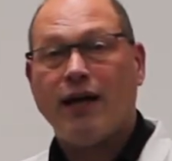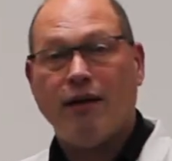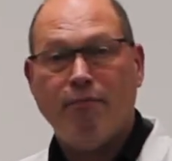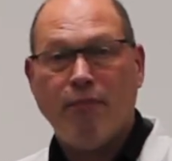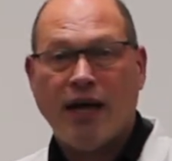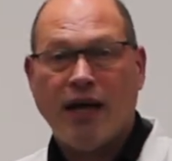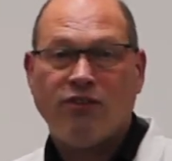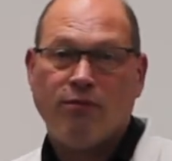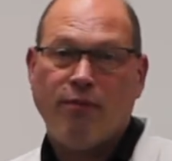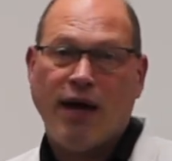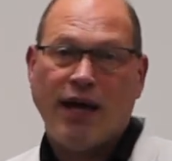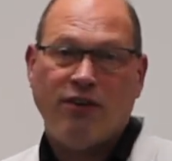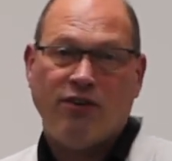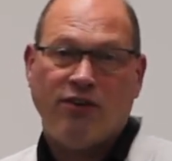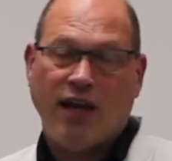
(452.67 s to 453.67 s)
can
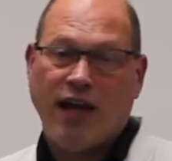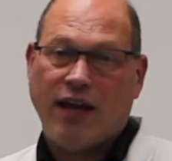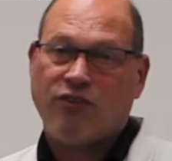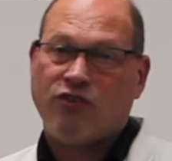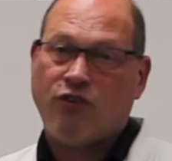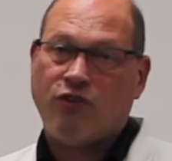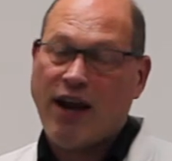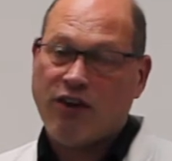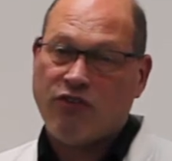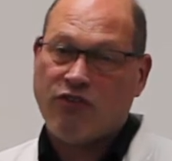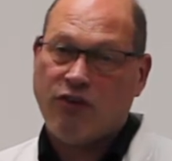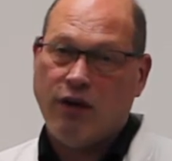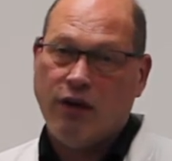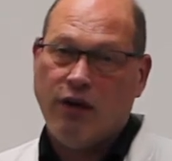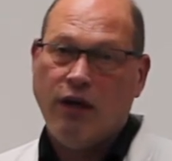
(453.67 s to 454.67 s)
maximise the
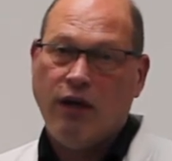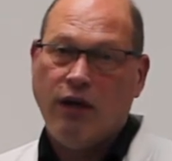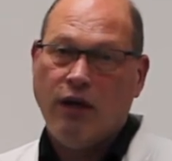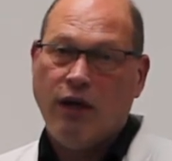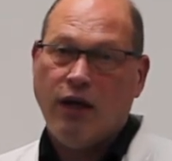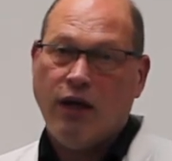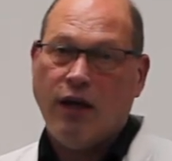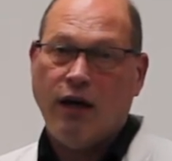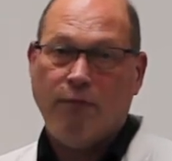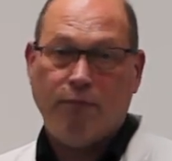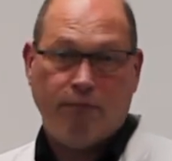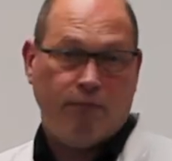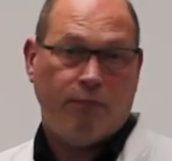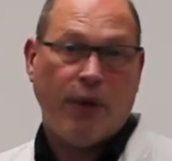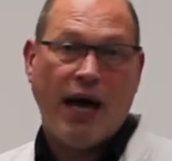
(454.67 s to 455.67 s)
extraction
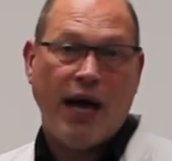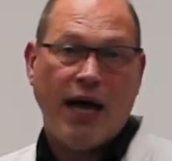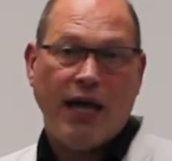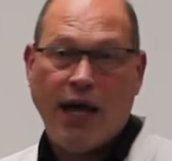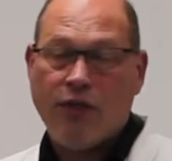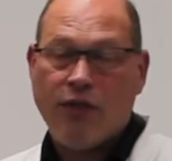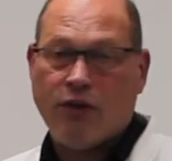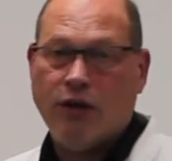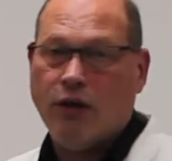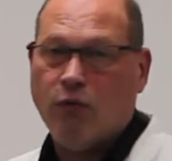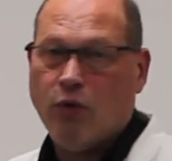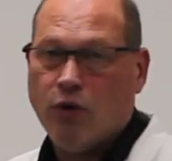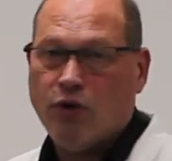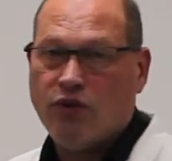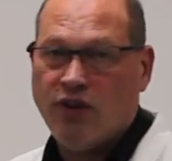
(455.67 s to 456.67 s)
by ethanol
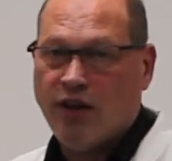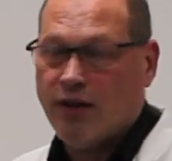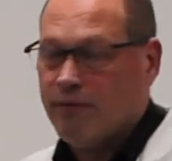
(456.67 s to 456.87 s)
water.